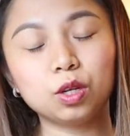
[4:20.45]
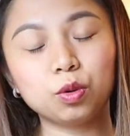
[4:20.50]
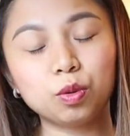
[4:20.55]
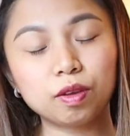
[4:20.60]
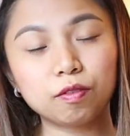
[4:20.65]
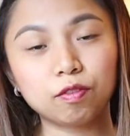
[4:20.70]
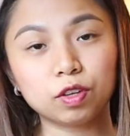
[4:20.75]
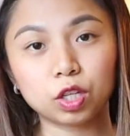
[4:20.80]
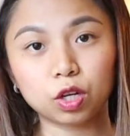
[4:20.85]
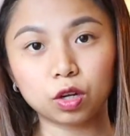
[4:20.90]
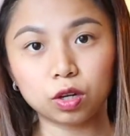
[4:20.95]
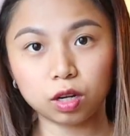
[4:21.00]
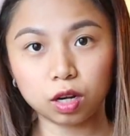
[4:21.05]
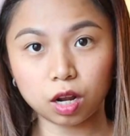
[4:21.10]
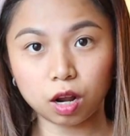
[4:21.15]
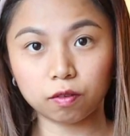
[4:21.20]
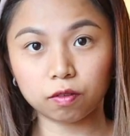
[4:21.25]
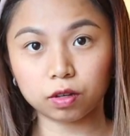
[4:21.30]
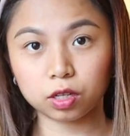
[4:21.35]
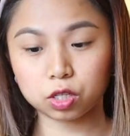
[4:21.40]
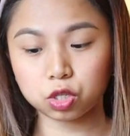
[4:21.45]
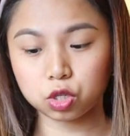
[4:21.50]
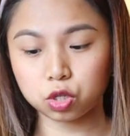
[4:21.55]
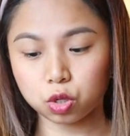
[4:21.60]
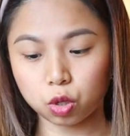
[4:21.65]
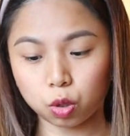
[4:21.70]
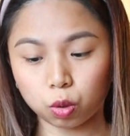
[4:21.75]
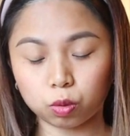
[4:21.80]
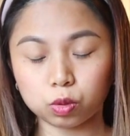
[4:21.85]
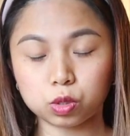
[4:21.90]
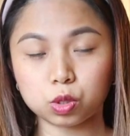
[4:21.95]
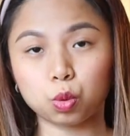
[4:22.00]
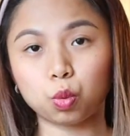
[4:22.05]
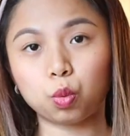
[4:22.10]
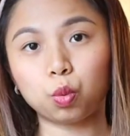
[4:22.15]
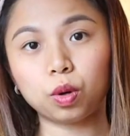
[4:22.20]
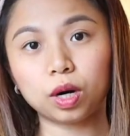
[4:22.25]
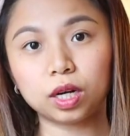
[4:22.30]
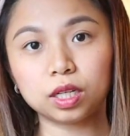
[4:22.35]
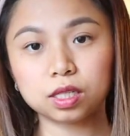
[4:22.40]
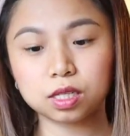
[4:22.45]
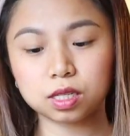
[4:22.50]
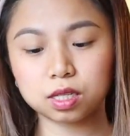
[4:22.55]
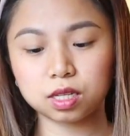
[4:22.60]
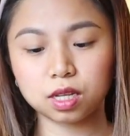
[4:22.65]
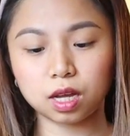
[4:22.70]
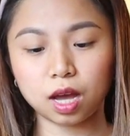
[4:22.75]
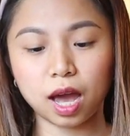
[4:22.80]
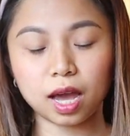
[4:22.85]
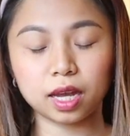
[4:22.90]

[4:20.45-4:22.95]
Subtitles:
Vuitton lovers knows once the